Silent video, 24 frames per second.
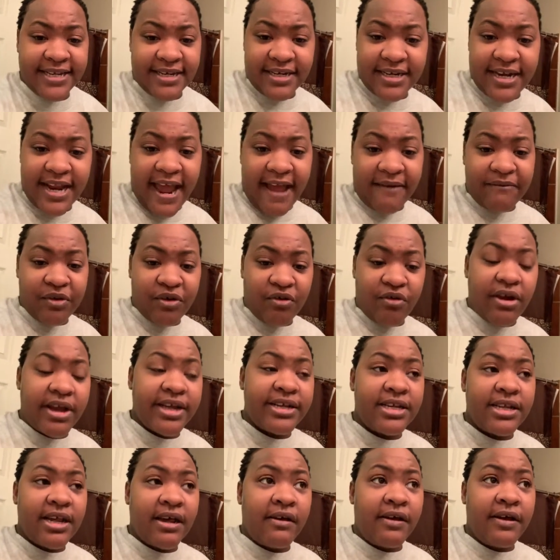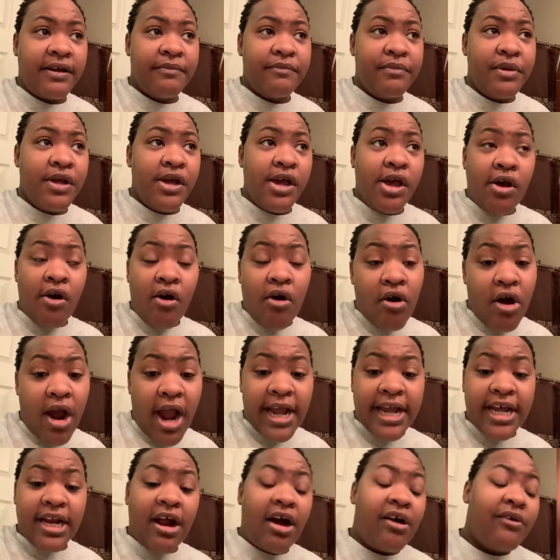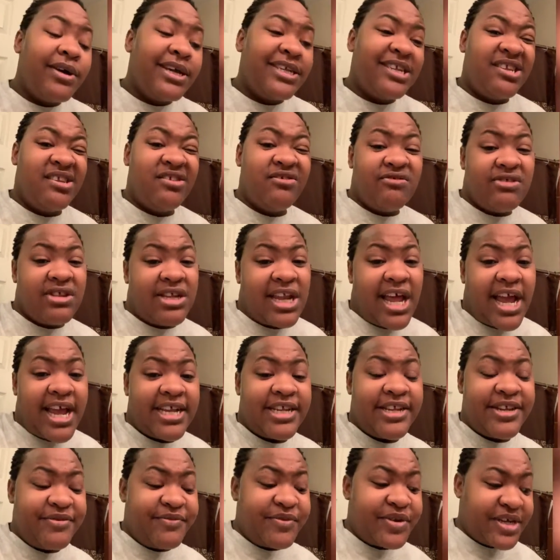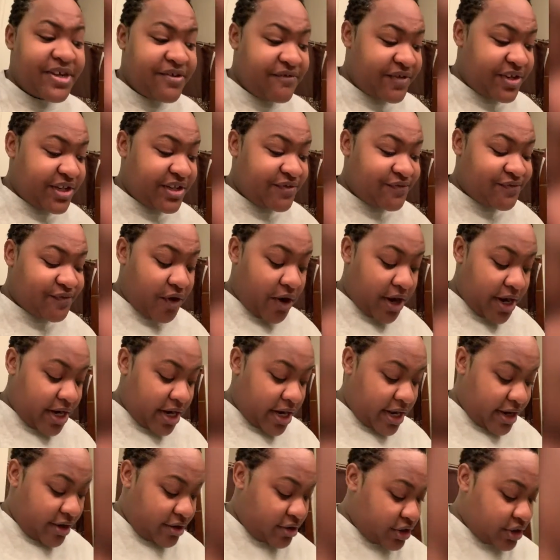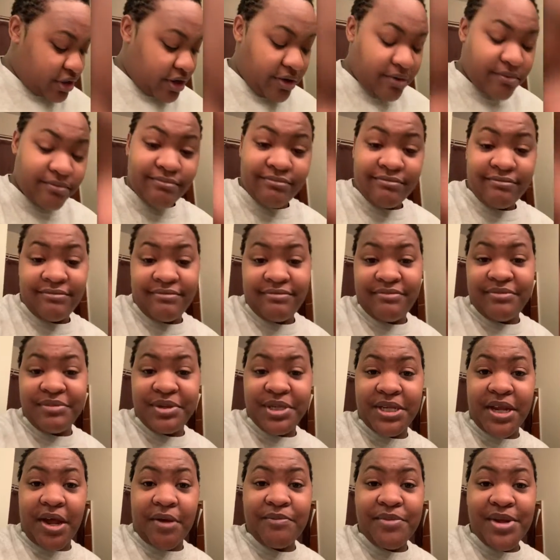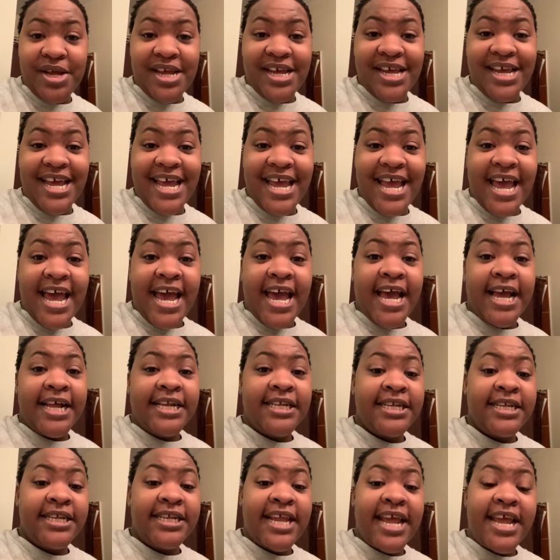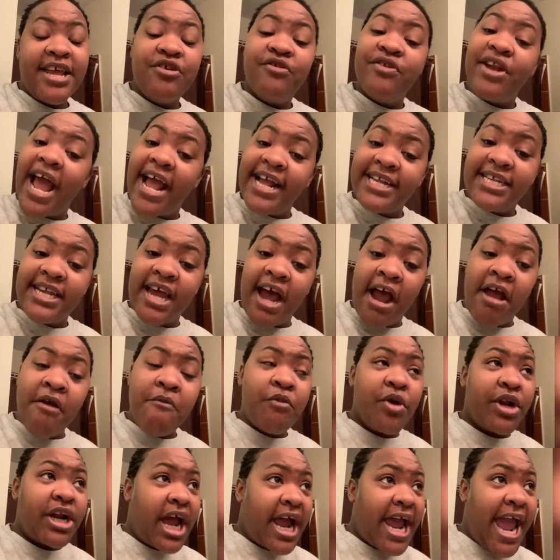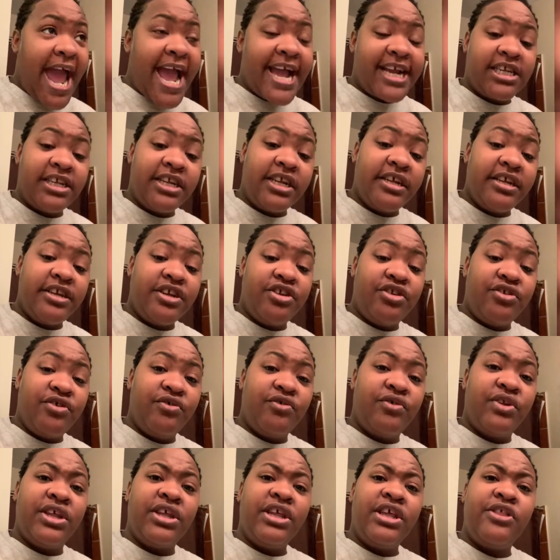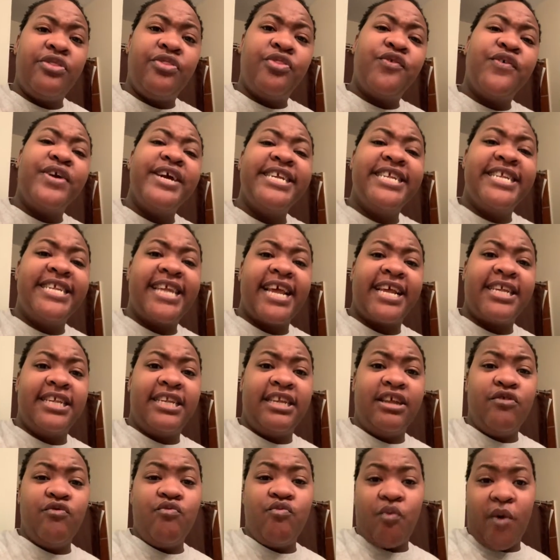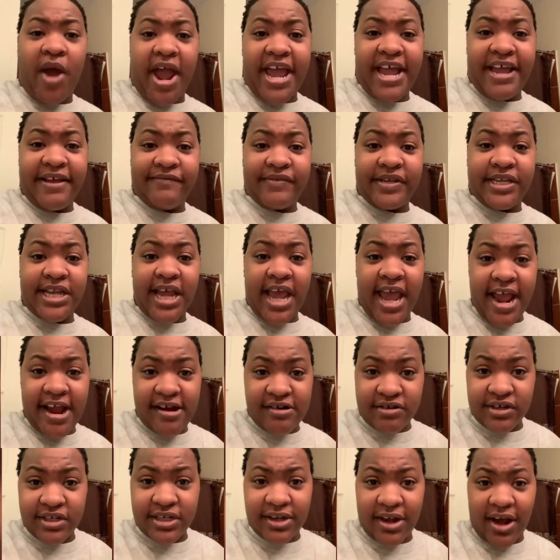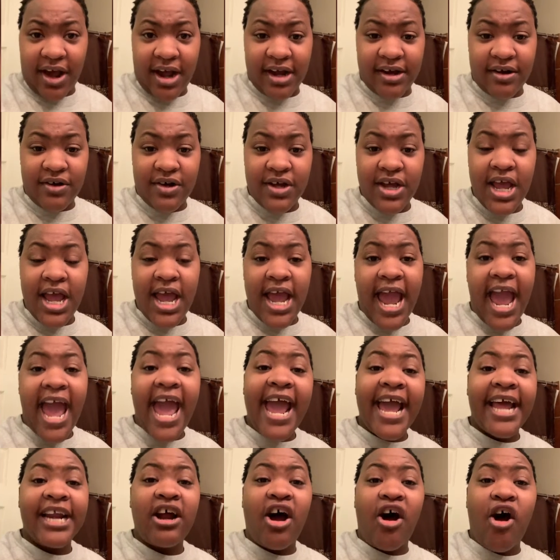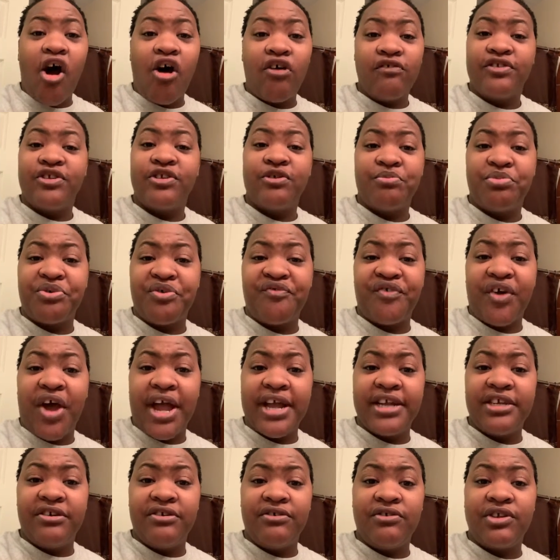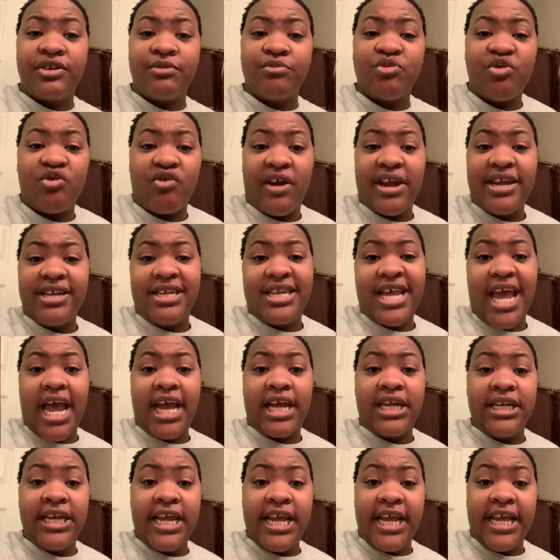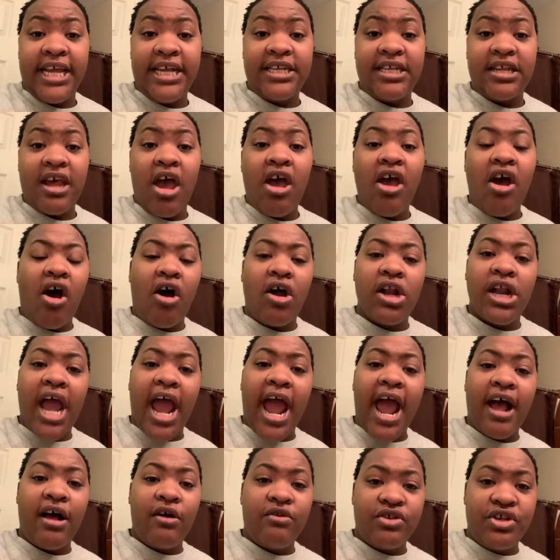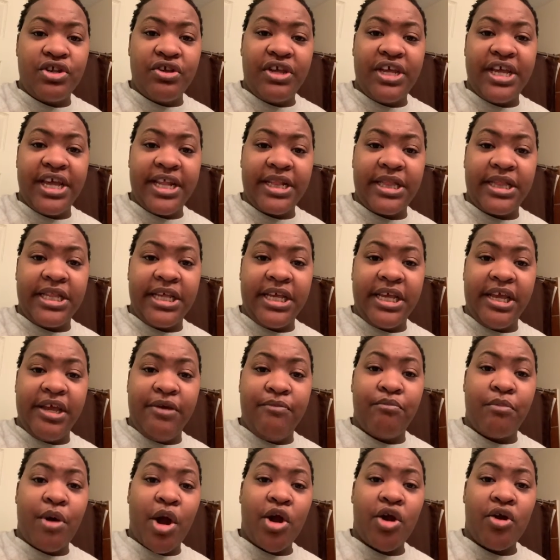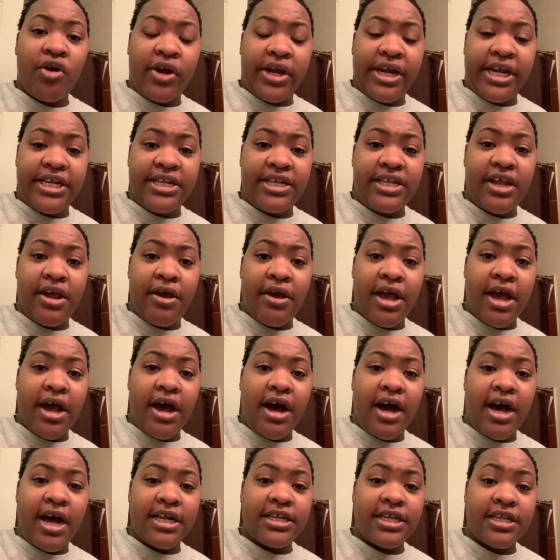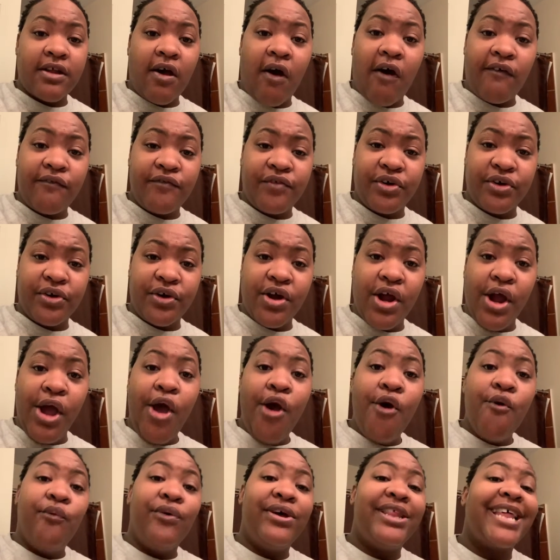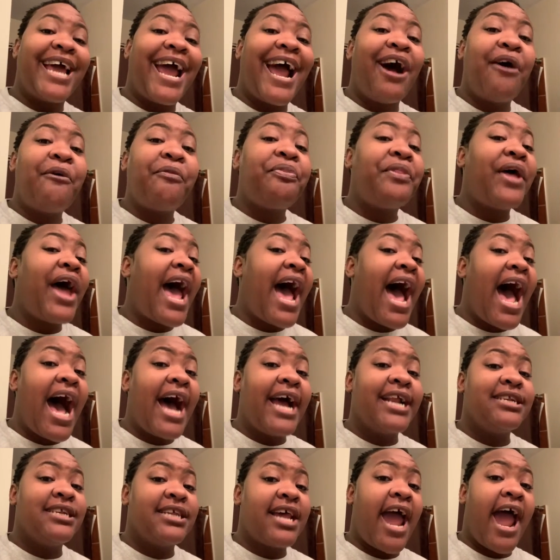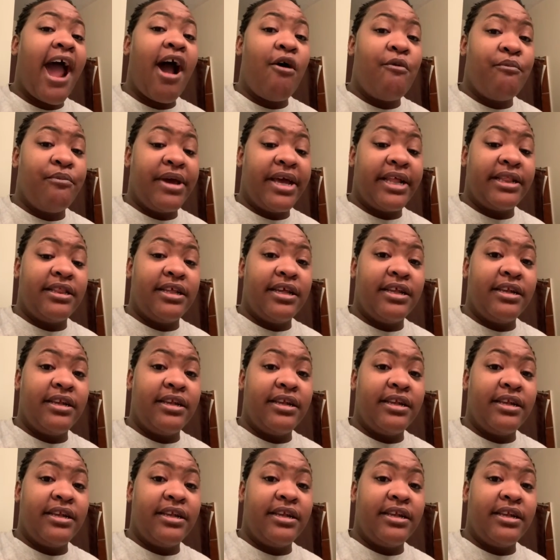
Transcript: and have a great time, or I can always do the lazy one if it's a Friday or so. So see you next time when I actually do the 360 waves hairstyle. And I'll also provide you some great techniques on how to get the Murray's softer without the hot towel method.